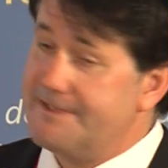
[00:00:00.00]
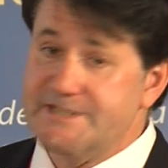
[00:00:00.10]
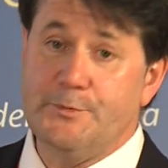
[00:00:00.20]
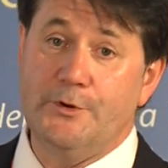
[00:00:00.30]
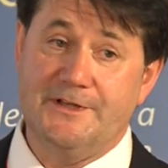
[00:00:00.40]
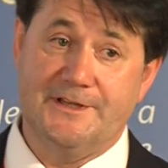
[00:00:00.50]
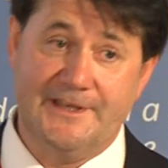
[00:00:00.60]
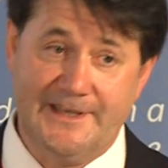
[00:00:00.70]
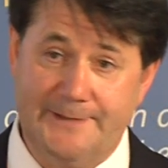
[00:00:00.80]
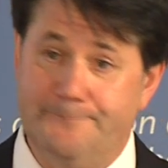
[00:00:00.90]
at this point in
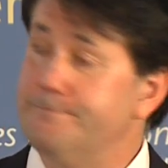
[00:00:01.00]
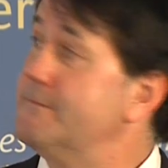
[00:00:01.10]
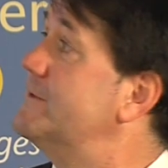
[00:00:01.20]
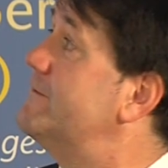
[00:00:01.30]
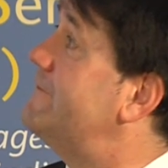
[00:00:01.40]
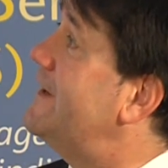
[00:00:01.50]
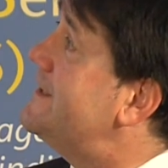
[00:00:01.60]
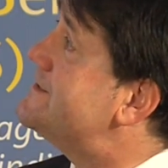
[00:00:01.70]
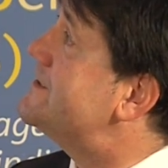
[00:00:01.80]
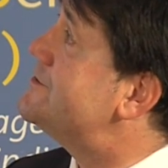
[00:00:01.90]
time,
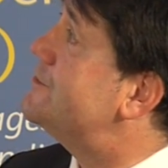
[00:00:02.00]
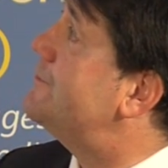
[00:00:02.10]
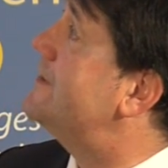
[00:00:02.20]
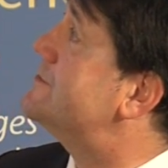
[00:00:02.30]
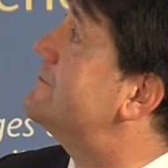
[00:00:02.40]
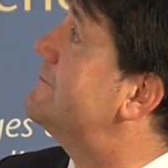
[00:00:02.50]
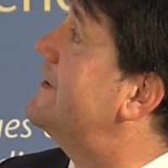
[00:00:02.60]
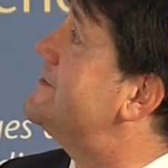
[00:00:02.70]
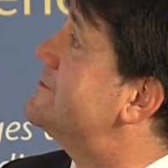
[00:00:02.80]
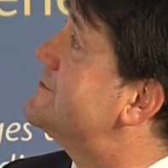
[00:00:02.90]
fines issued to major
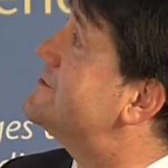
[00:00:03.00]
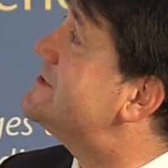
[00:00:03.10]
offenders